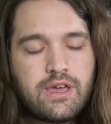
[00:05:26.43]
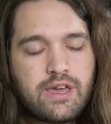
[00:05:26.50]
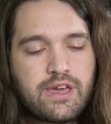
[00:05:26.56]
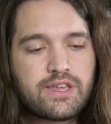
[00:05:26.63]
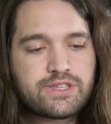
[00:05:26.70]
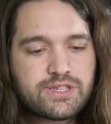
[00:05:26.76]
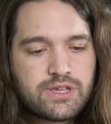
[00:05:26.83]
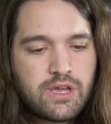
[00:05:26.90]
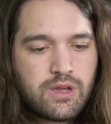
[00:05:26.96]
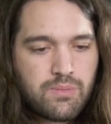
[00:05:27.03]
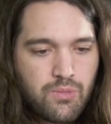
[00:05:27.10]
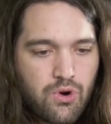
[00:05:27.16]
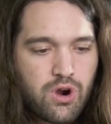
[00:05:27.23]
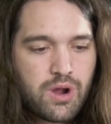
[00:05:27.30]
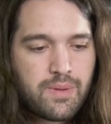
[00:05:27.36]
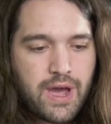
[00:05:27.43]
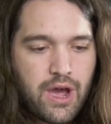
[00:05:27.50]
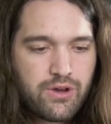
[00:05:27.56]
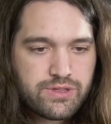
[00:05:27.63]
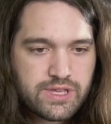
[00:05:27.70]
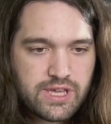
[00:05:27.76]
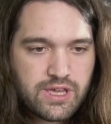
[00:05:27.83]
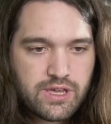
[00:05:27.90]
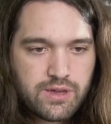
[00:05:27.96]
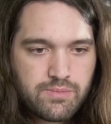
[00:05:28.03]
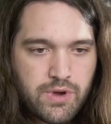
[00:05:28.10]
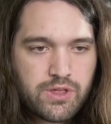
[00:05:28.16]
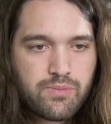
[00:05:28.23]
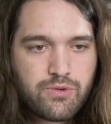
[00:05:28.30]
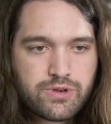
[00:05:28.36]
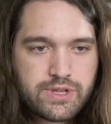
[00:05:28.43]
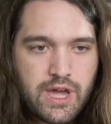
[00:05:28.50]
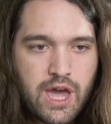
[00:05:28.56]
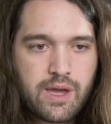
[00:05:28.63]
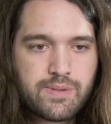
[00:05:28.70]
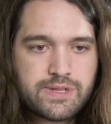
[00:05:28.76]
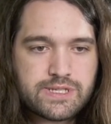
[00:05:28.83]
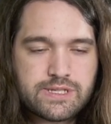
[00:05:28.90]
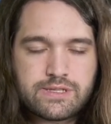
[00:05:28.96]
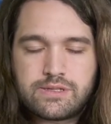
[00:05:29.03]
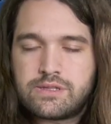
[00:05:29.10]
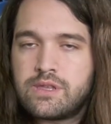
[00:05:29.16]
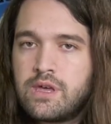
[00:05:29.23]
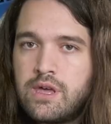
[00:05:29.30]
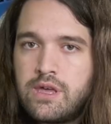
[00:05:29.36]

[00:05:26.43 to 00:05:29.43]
It's more about the motherboard timings and